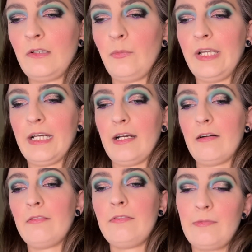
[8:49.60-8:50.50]
we
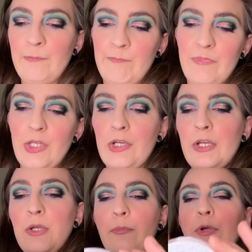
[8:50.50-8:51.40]
have
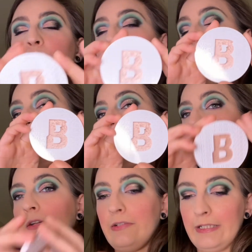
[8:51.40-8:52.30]
Beauty
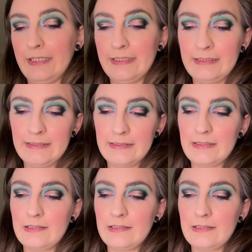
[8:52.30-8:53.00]
Bank Glaze.